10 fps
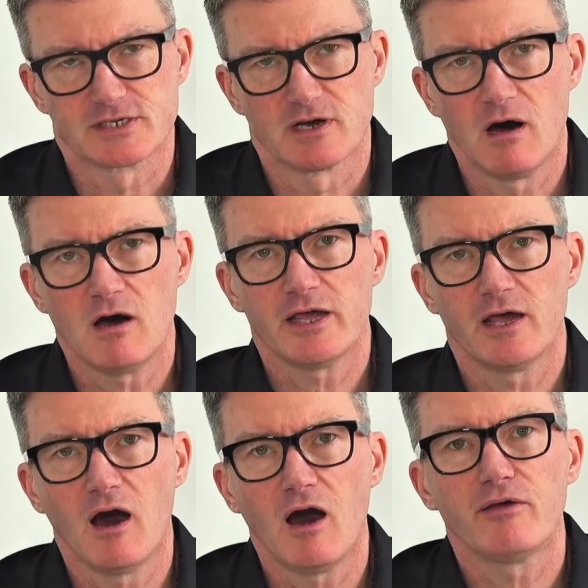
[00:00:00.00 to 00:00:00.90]
Hi,
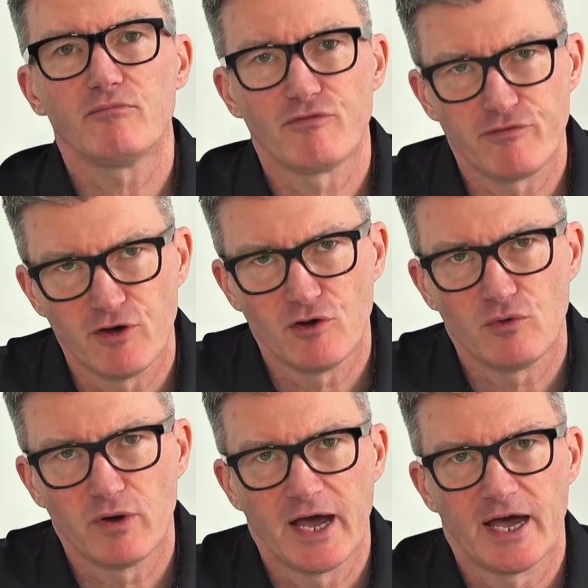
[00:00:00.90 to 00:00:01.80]
I'm Phil,
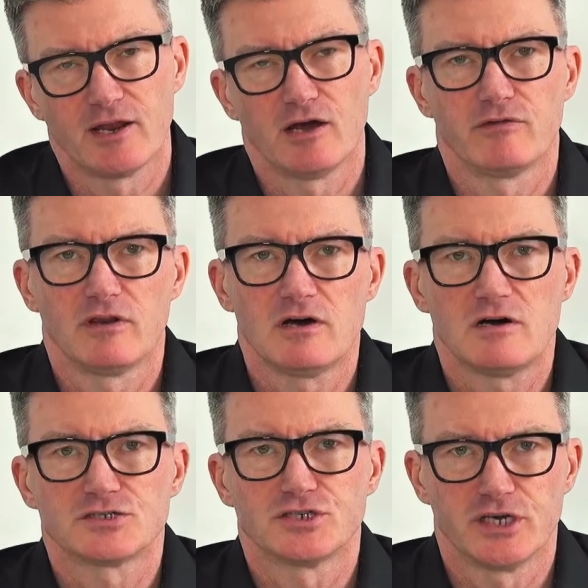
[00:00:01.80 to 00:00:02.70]
and over the
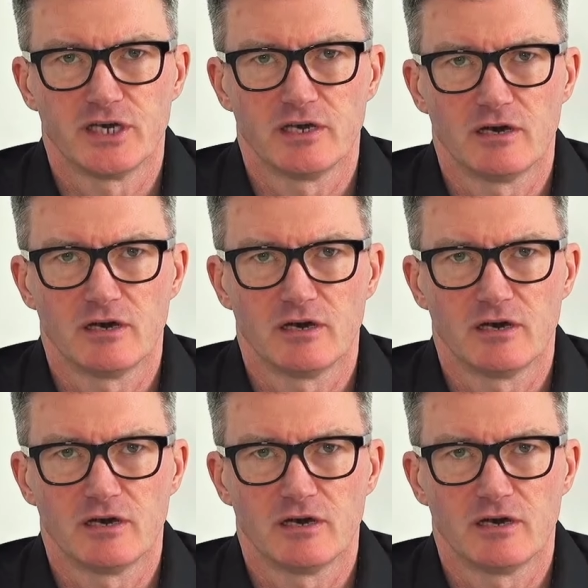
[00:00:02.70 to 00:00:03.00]
last year,